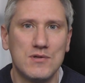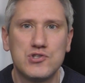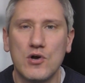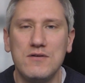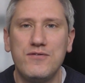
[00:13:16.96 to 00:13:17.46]

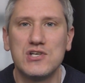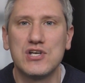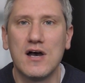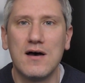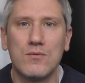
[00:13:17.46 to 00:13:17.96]
Johnny
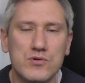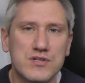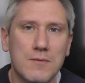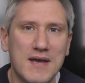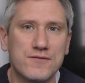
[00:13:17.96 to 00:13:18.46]
Fisher
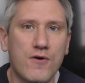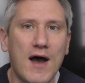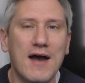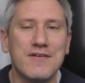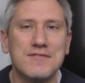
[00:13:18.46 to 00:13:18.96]
wasn't the best
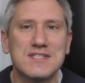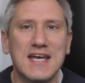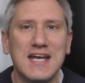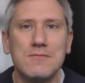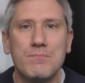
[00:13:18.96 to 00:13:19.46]
fight I've ever
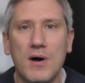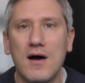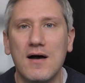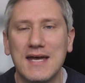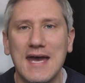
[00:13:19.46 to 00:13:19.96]
seen,
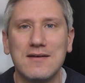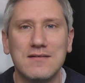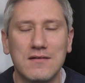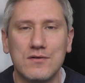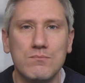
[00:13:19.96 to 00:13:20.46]
but
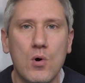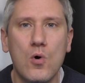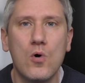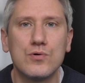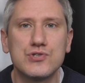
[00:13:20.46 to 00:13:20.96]
again,
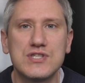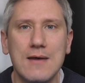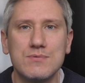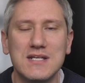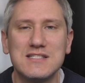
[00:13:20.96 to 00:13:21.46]
more
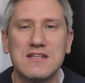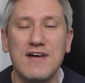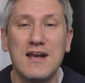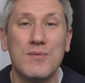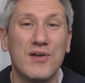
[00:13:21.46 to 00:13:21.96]
steps in his
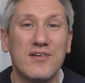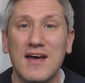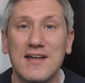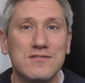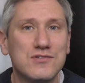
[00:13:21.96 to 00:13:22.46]
development
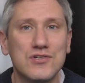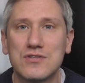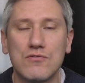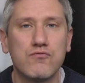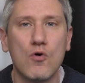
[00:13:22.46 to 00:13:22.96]
and
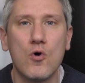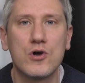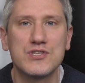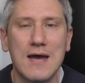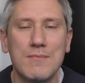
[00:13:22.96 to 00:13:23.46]
just a
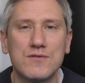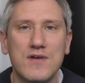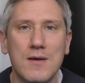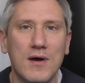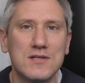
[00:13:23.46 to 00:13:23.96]
raucous
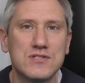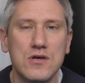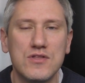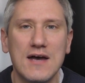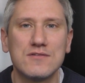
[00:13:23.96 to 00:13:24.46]
atmosphere by the
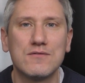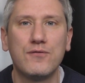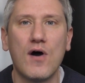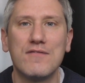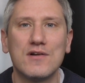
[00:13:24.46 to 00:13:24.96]

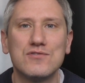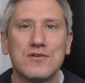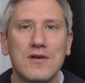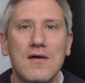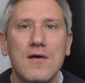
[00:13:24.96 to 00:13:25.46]

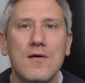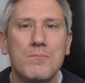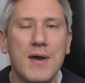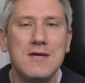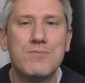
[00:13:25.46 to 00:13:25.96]
2,500
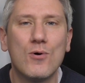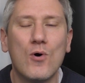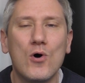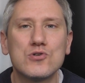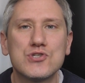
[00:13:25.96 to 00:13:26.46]
people
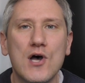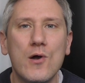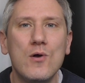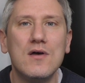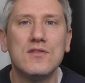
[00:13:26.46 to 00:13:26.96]
or
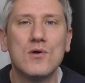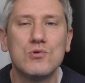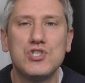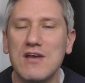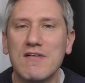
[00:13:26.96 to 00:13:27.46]
so that
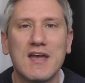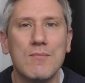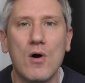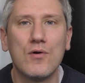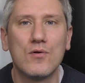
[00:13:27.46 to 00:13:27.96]
were cheering
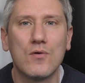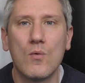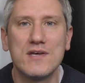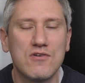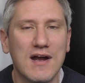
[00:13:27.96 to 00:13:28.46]
him on
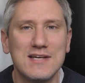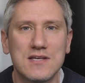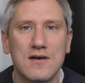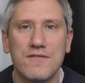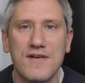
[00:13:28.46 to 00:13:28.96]
always creates
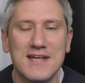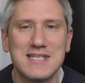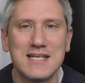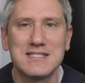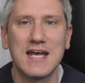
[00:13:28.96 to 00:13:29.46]
a
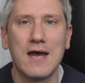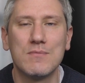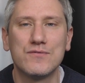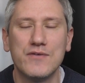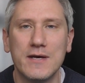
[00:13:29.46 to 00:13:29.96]
fantastic
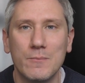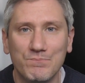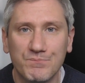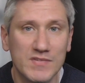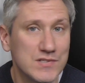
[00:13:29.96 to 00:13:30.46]
atmosphere.
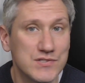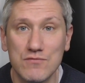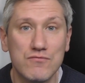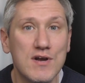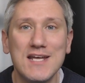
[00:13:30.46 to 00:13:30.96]
So
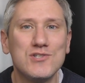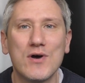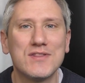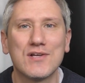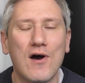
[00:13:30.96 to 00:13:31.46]
really
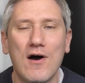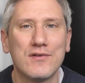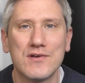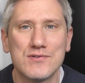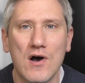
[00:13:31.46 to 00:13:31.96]
enjoyed the
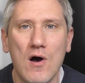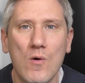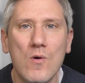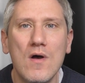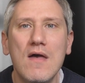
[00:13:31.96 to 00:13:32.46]
card as a
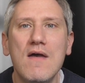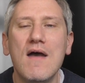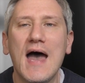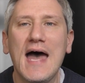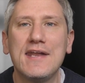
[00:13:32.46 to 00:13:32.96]
whole.
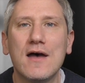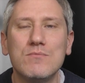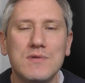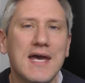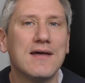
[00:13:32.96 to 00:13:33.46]

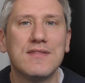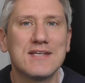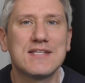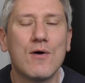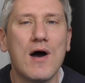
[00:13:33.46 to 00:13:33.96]
And yeah,
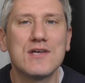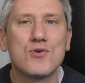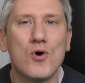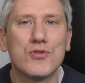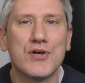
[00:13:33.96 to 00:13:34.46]
that's how I
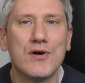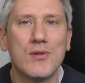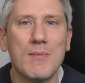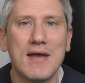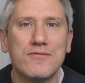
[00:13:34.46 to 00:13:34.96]
scored
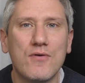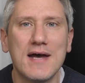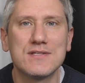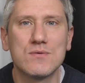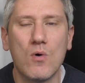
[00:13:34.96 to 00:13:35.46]
the main
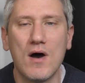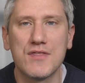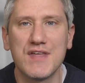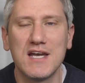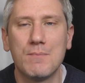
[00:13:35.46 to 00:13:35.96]
fights and what
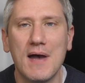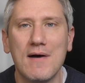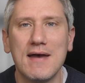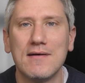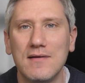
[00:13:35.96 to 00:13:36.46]
I think
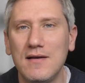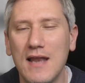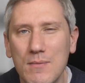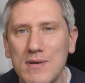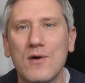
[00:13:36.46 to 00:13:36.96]
about it.
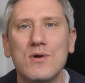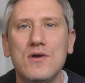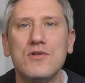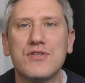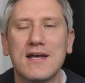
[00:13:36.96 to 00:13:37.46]
Let me know what
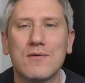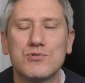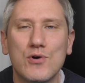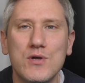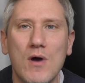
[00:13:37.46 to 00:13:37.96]
you think. I'm
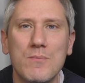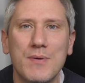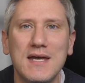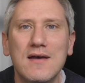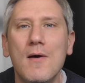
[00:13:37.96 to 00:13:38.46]
sure you won't
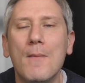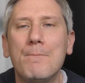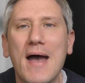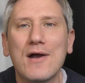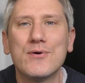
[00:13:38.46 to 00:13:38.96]
be
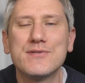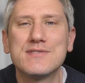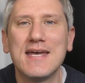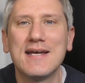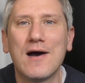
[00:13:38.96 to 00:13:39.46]

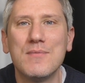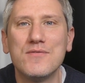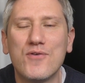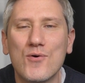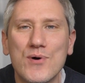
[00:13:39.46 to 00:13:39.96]
backwards in
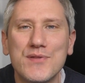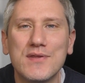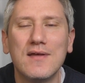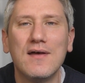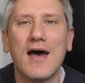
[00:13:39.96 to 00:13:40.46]
coming
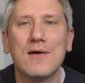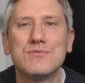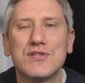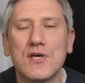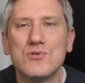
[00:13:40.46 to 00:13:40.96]
forward
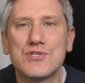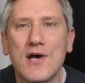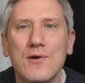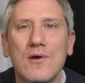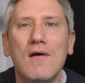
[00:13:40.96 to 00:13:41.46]
to do
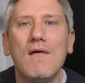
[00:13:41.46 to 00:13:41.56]
so.